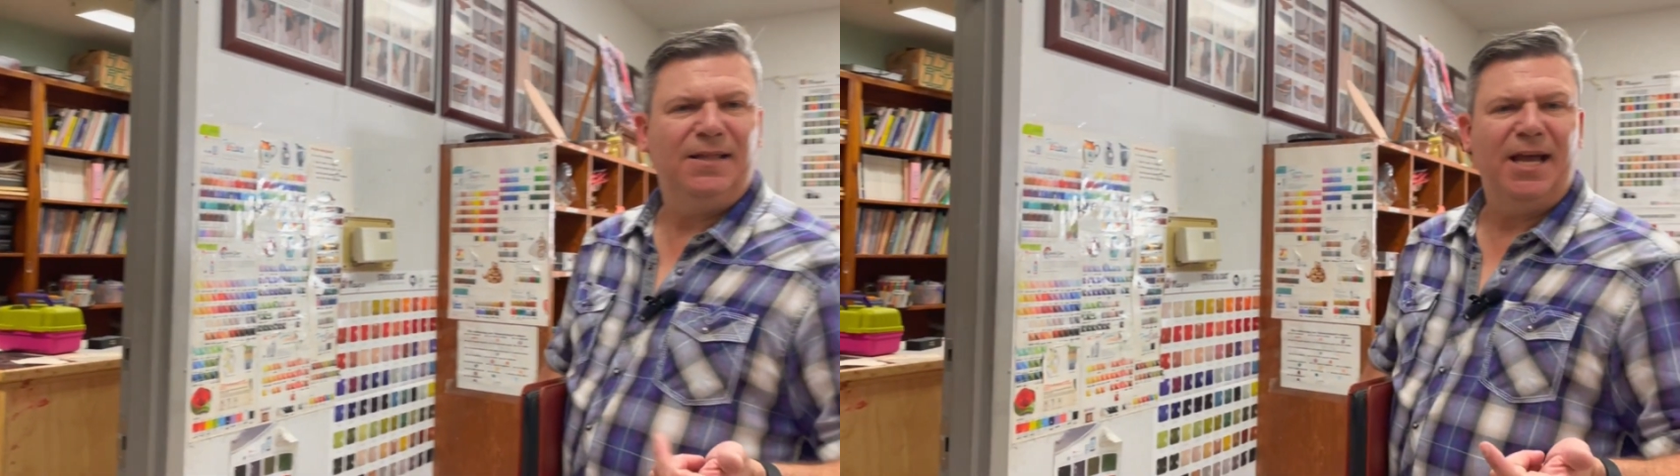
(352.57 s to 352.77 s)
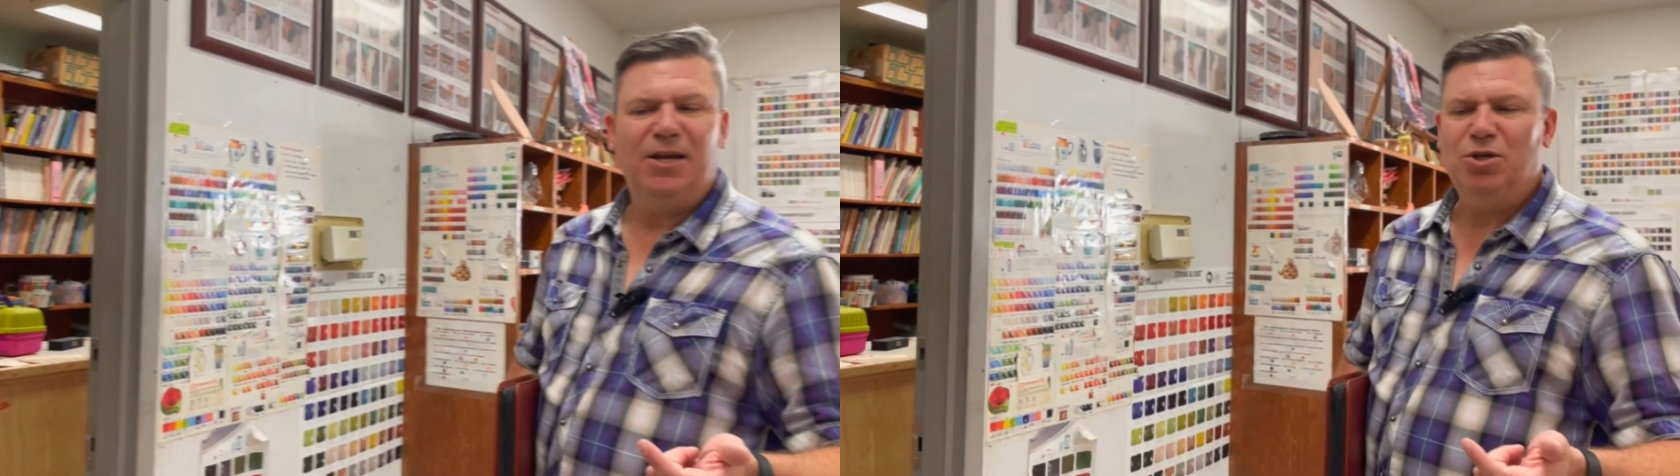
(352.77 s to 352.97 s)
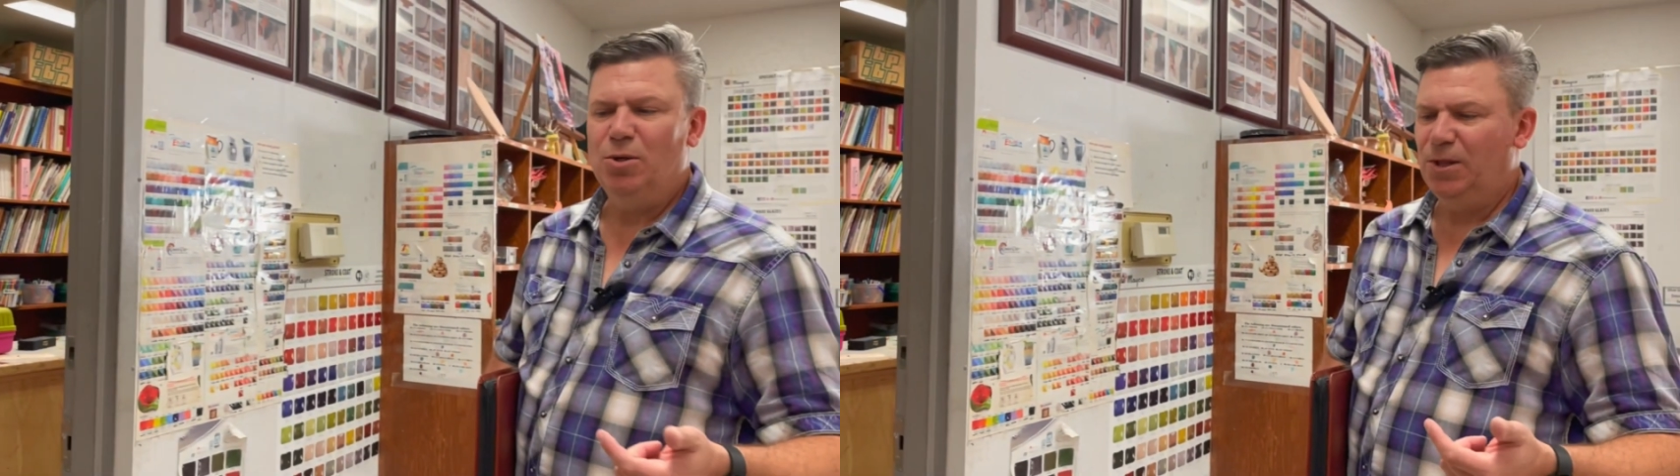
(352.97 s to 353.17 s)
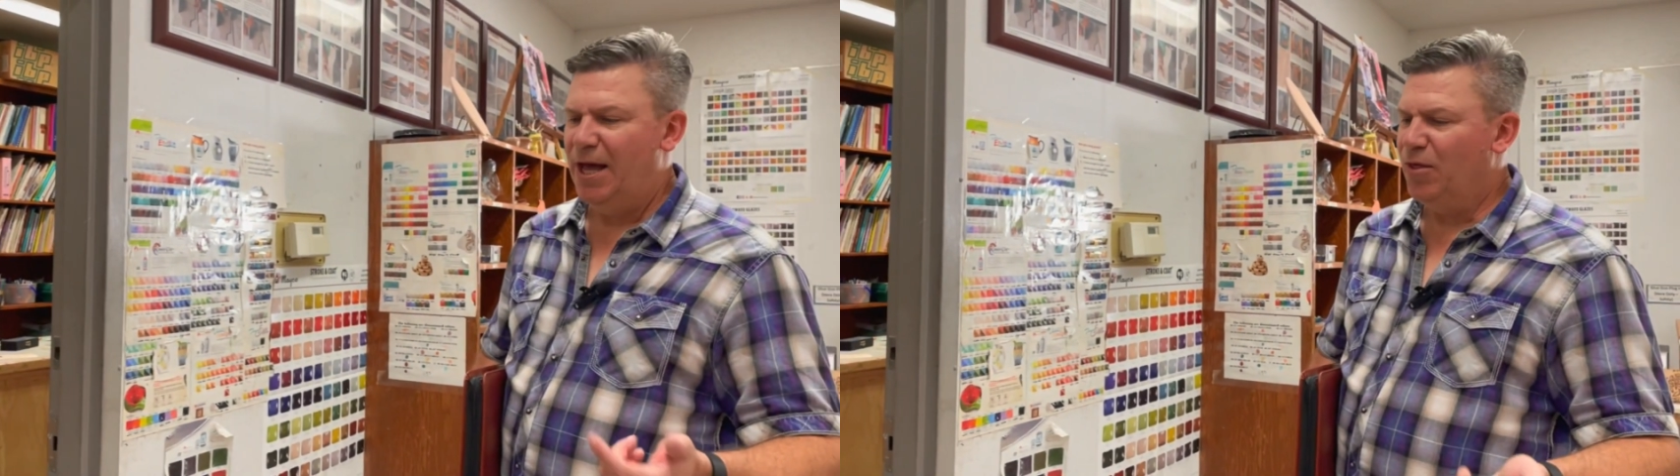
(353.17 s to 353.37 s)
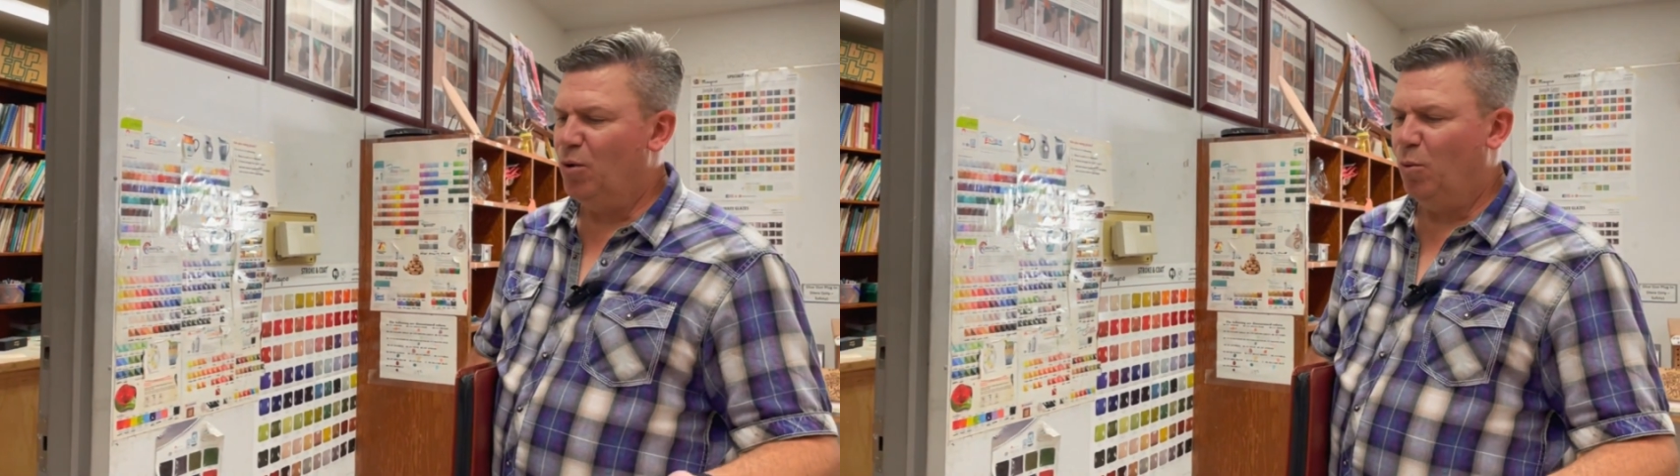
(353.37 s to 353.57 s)
they could do
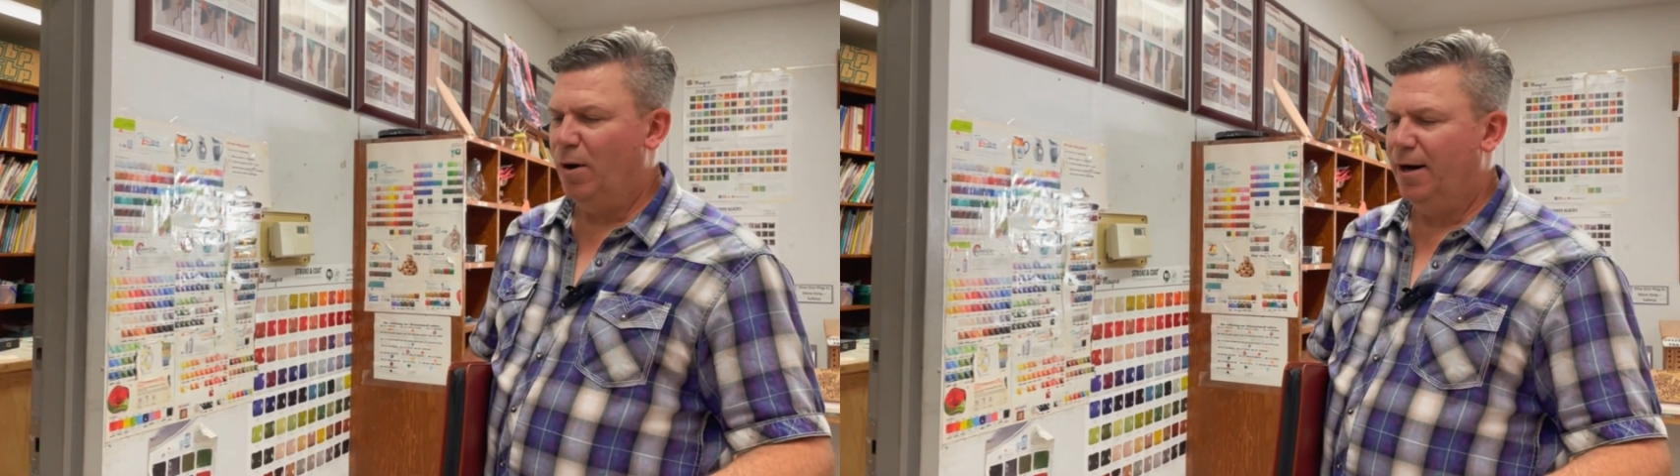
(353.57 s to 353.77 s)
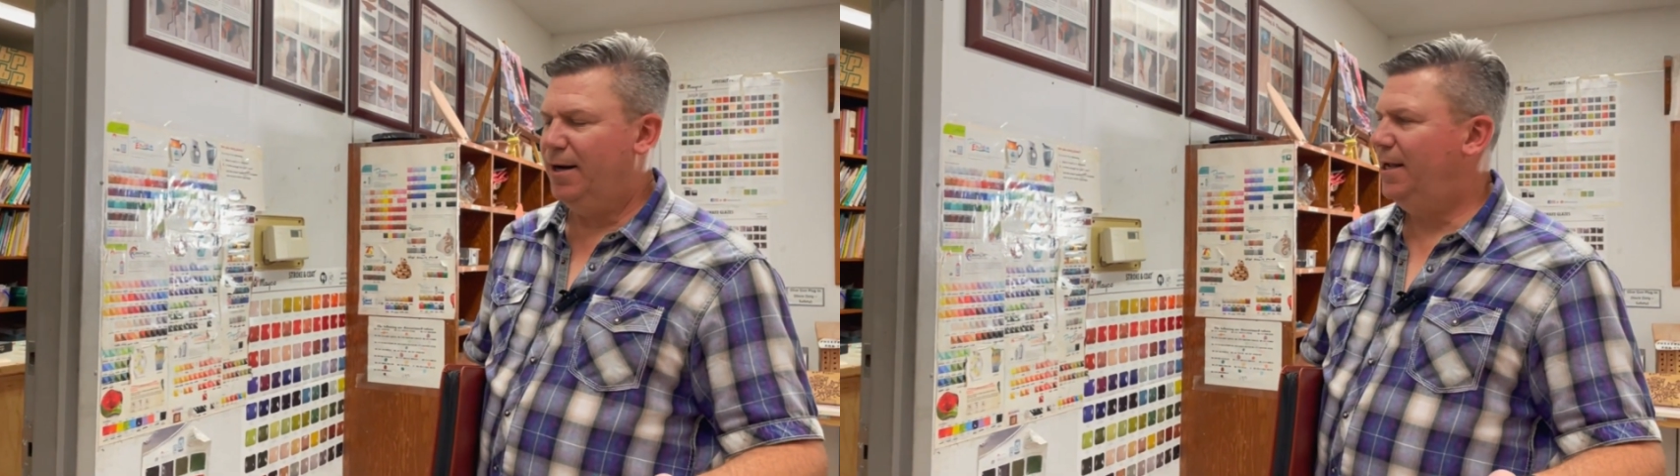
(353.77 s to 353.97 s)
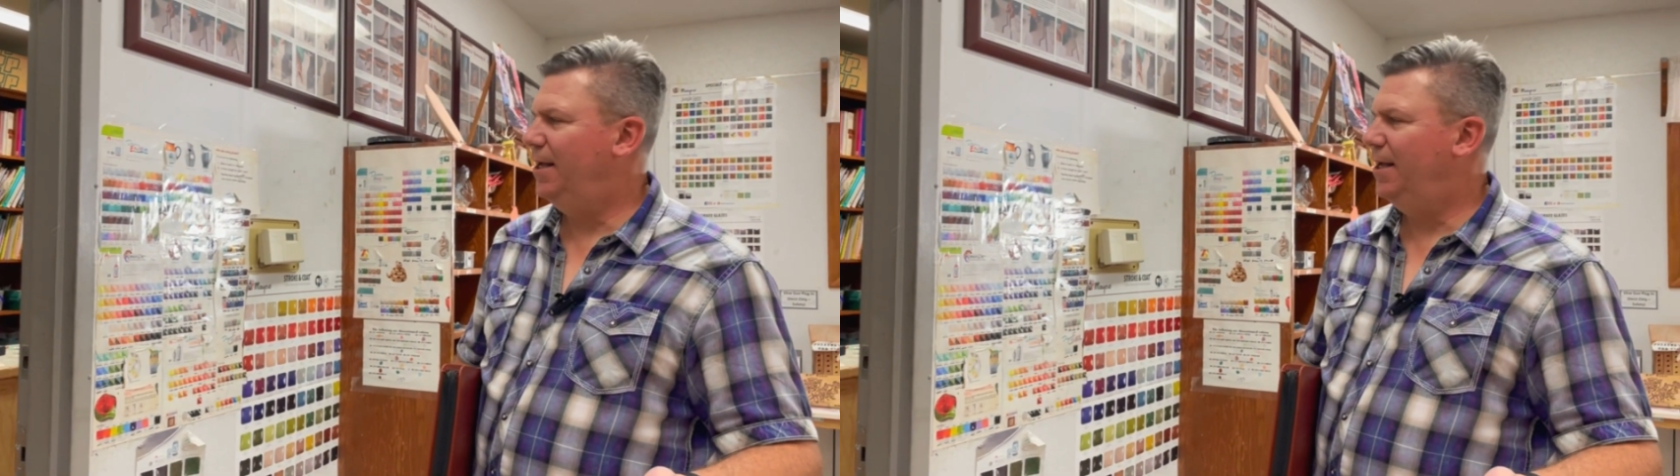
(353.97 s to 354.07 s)
leather work,